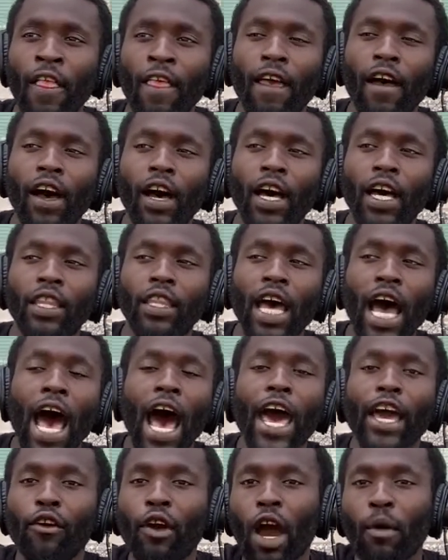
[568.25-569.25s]
the
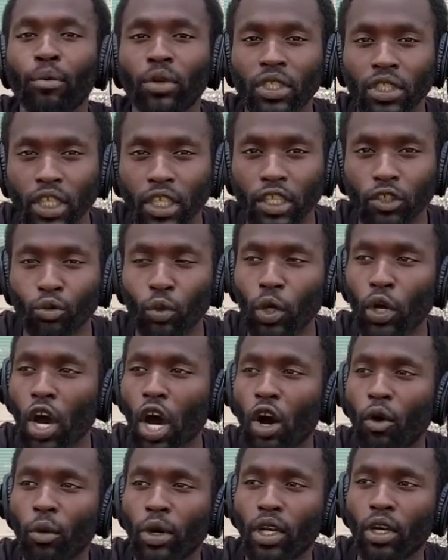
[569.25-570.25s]
higher our percentage will
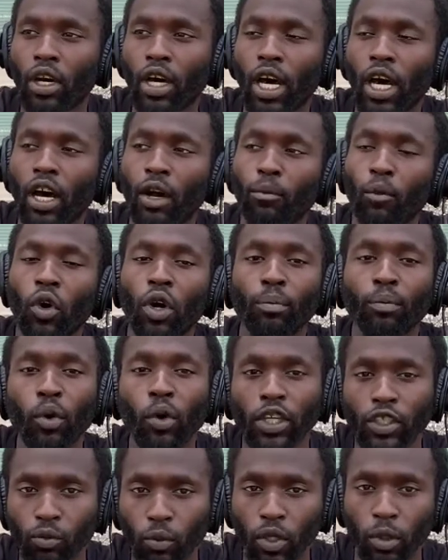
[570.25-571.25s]
go and the more
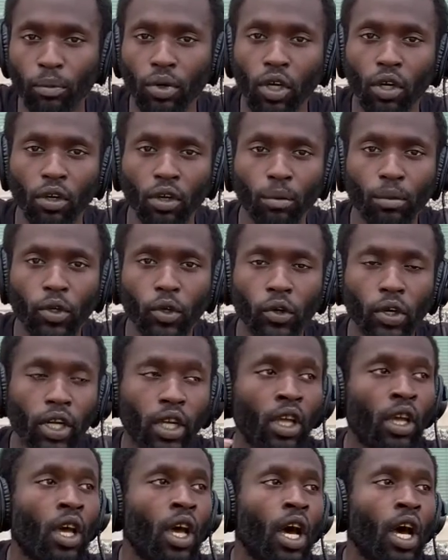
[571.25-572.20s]
points we'll put on the board.